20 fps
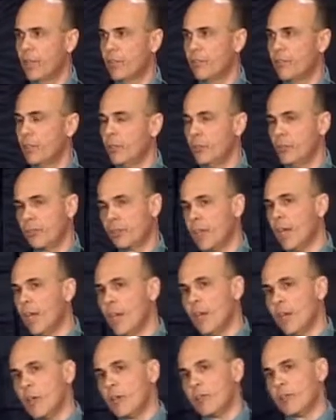That's huge.
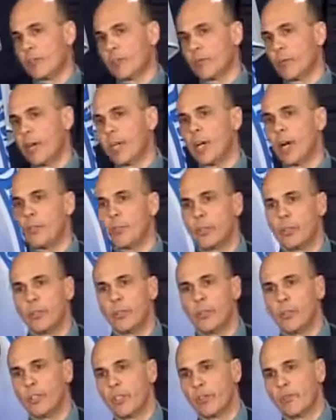It's great
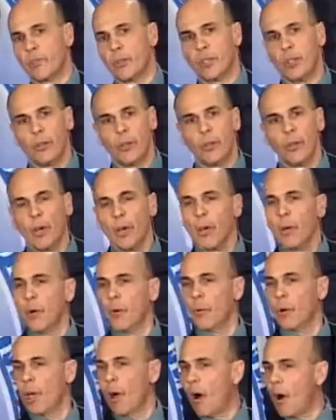opportunities for you.
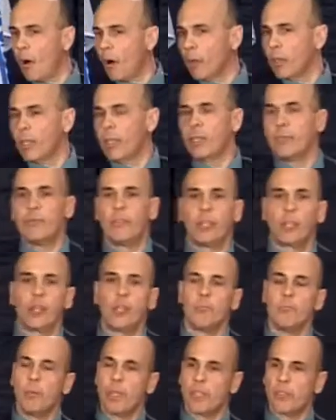We all live
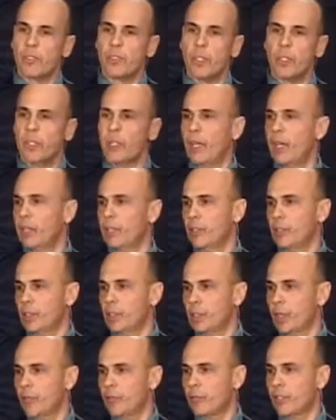very busy and
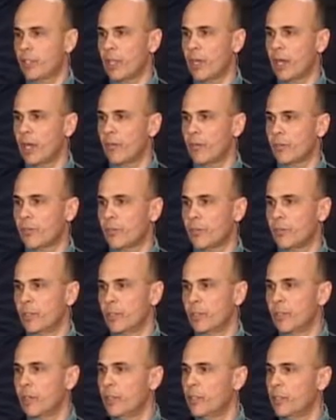hectic lifestyles. You
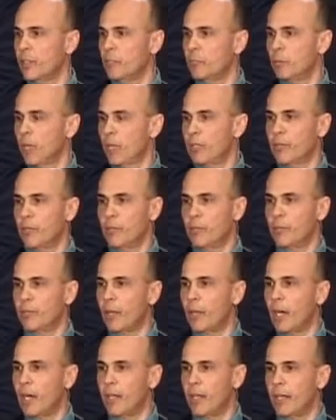know, hunting Monday to
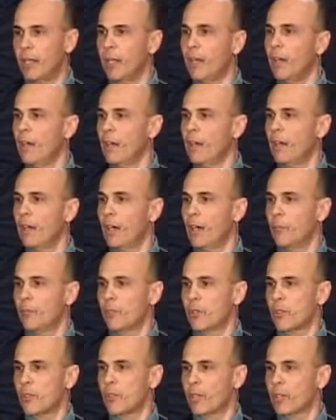Friday
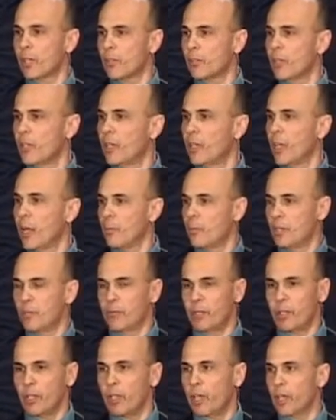certainly isn't an
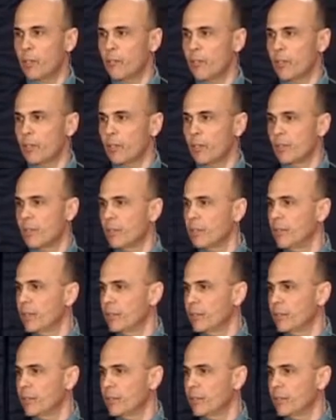option for a lot of us, and